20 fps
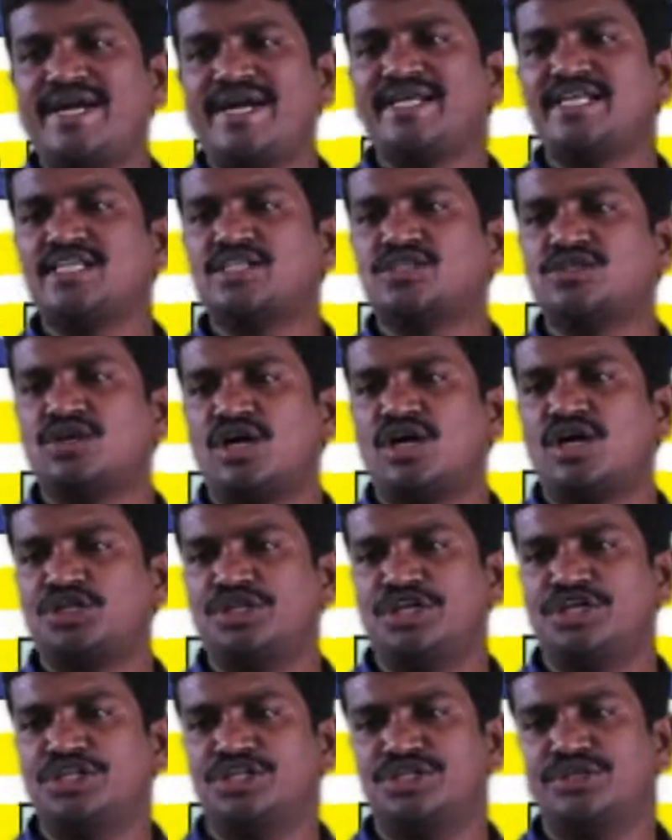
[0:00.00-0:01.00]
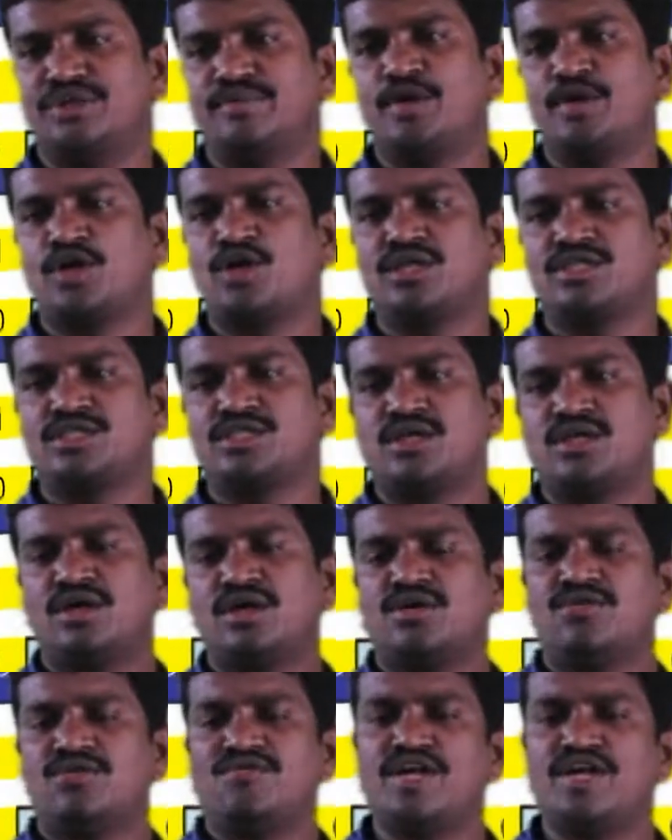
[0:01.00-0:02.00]
is not changed, because
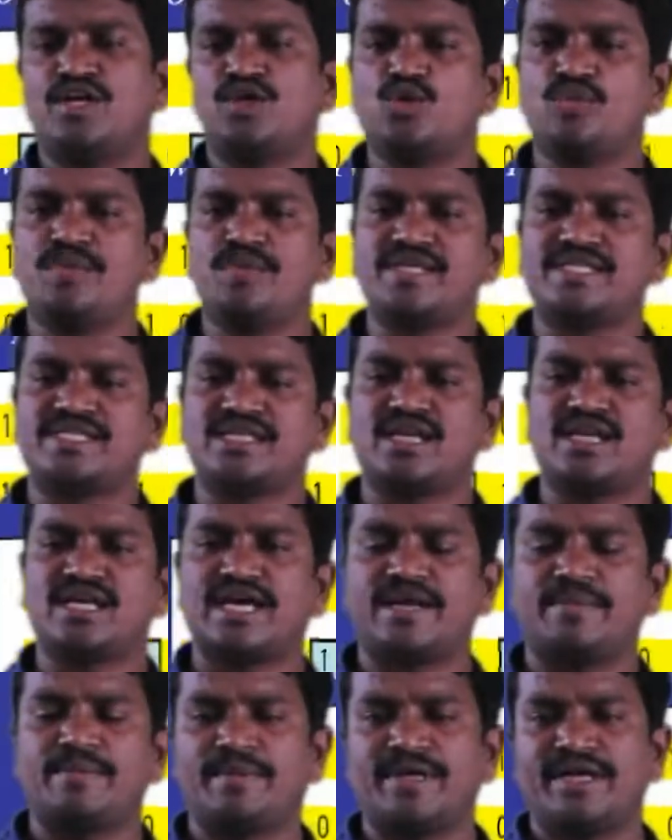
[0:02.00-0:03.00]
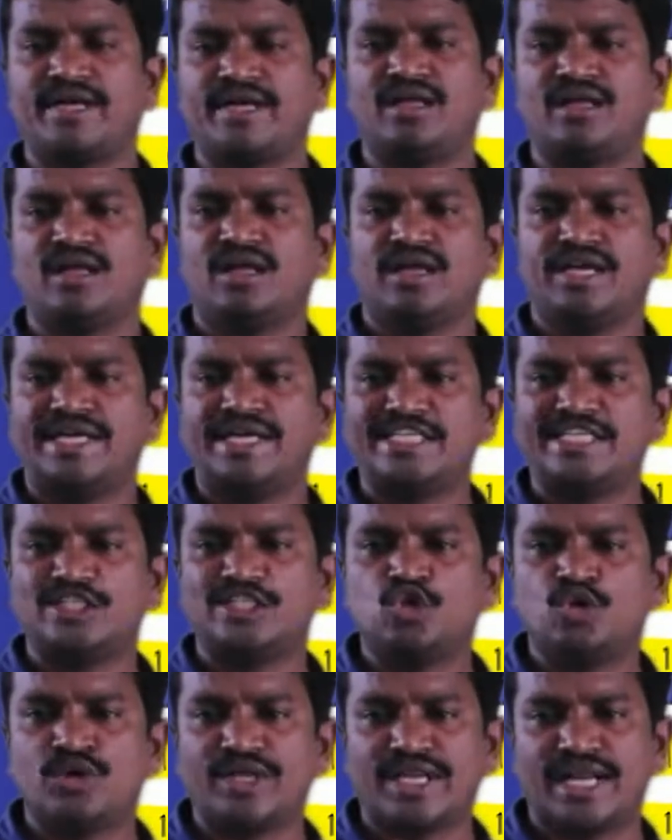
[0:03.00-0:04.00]
when 2 bits are corrupted, it is
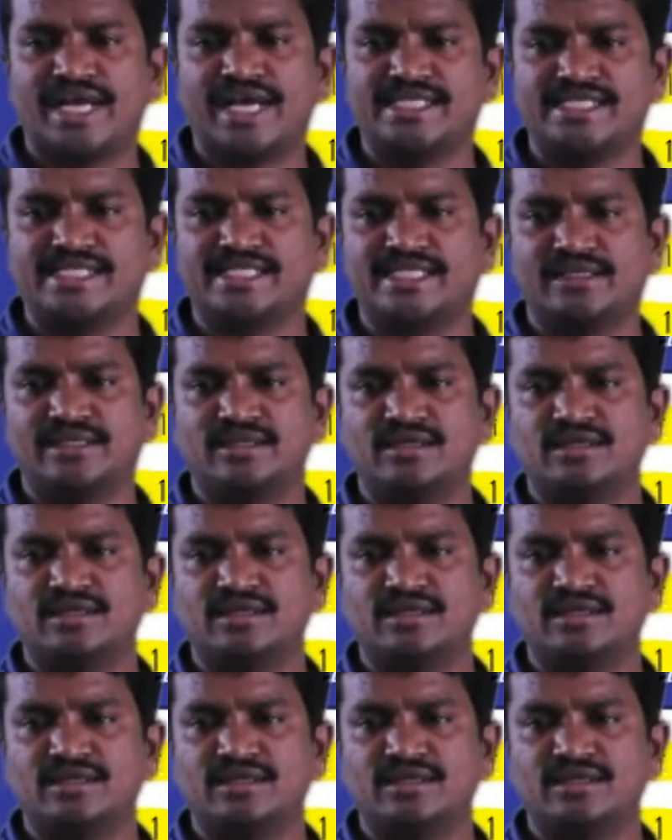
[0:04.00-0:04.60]
neutralized.